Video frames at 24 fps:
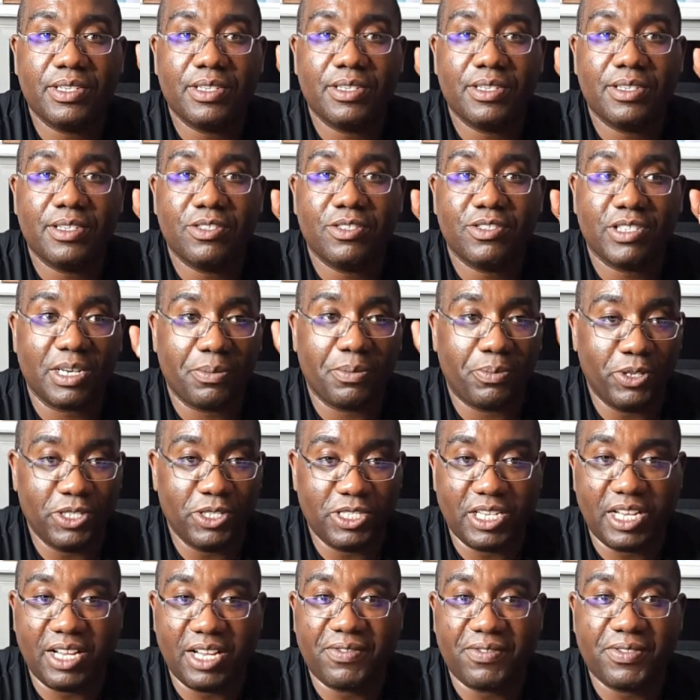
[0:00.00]
trying to push
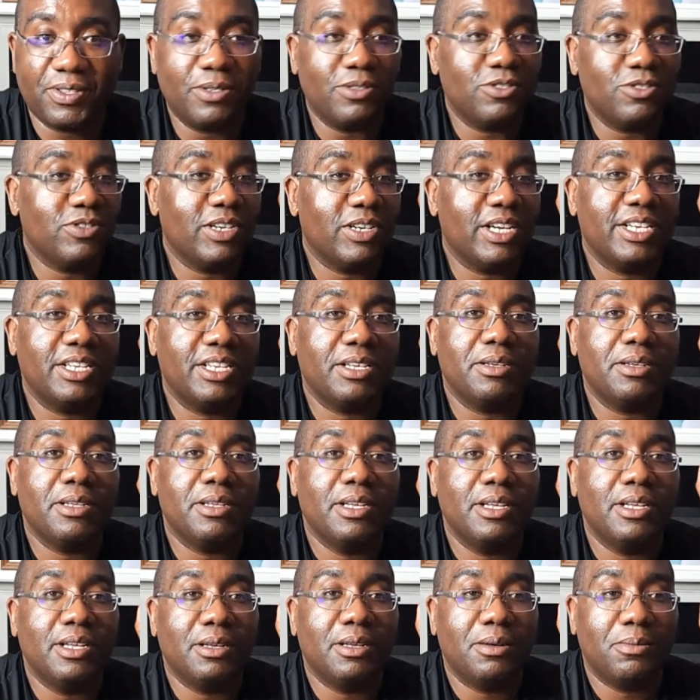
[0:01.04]
the envelope, trying to
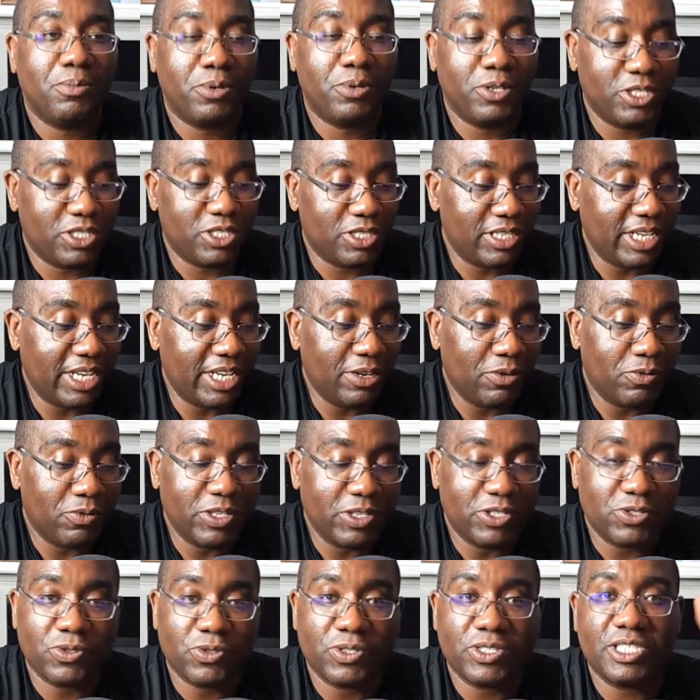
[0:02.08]
pushed NATO
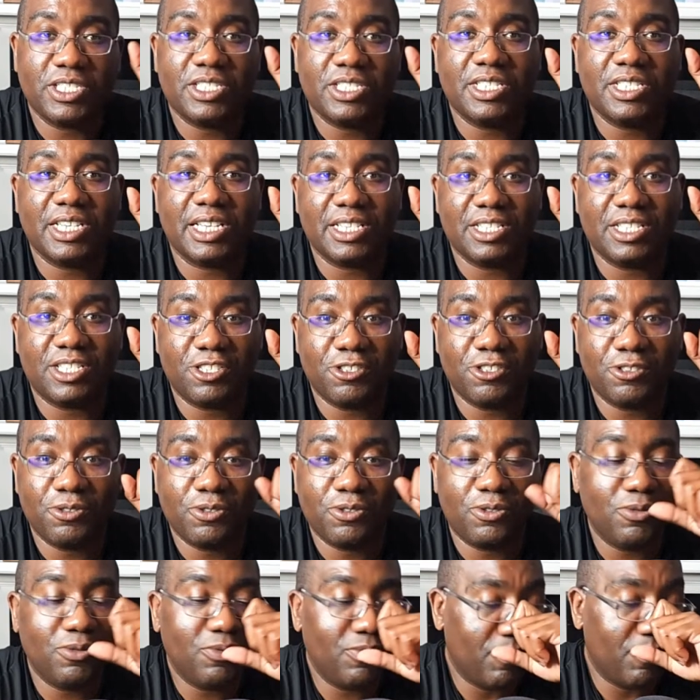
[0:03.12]
resources
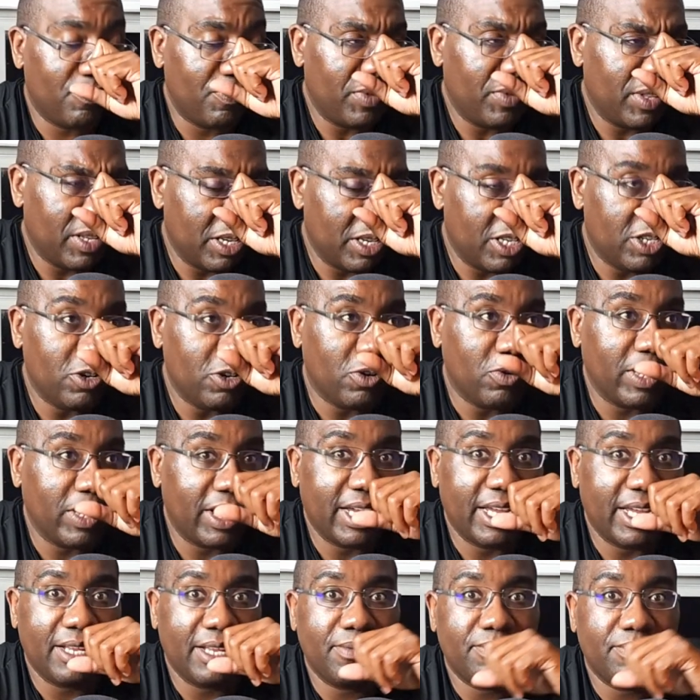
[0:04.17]
into
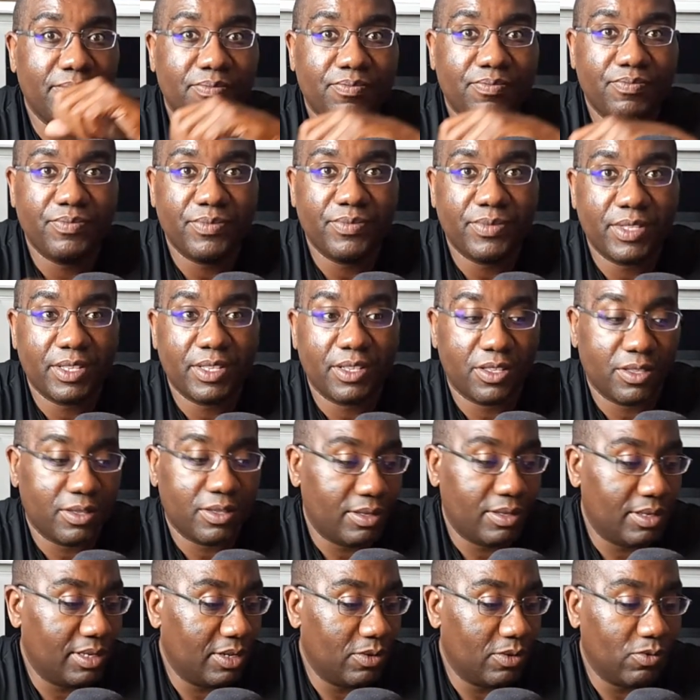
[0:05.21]
Ukraine.
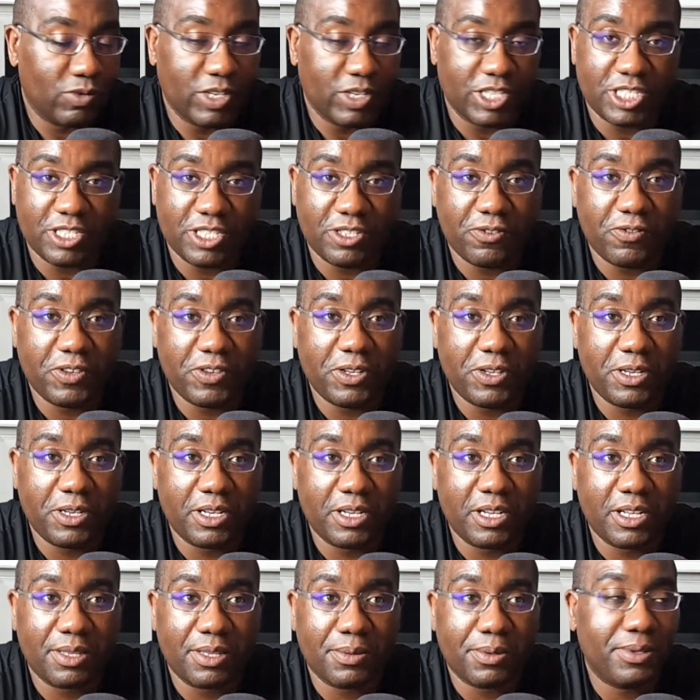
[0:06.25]
Russians felt
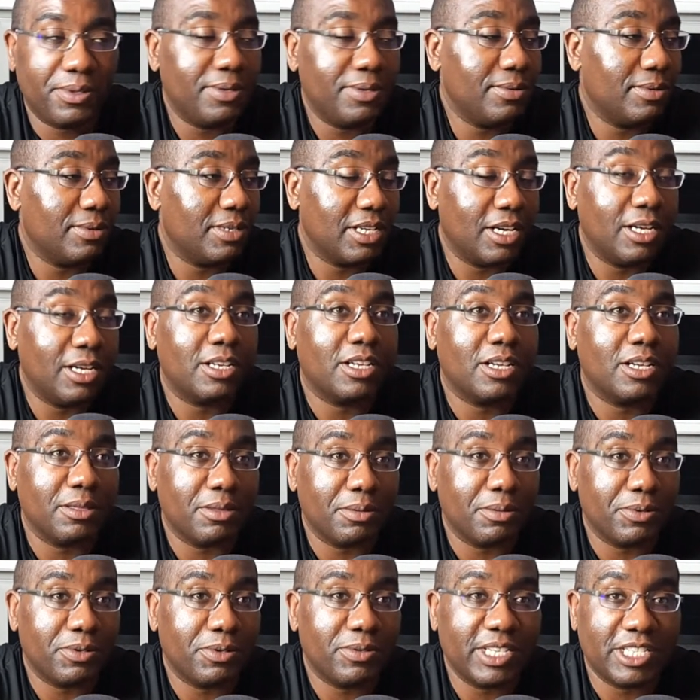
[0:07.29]
uncomfortable.
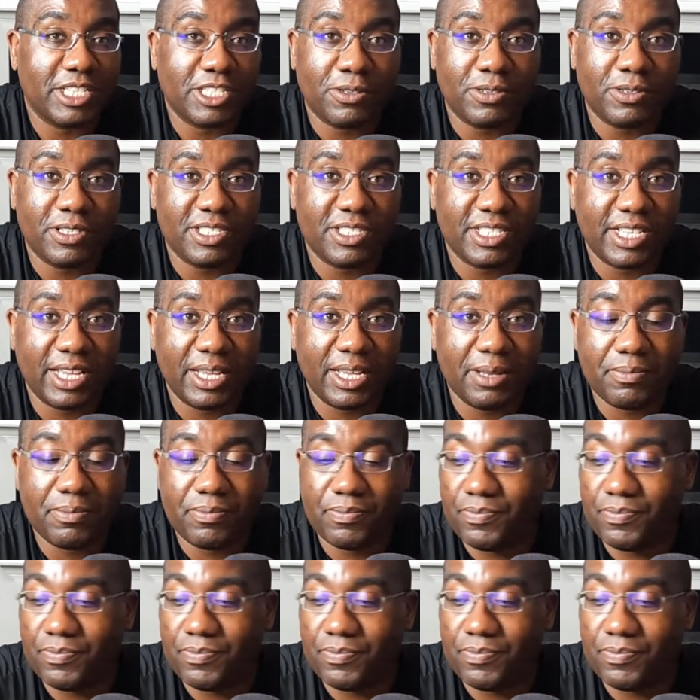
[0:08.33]
Uncomfortable. They told us that.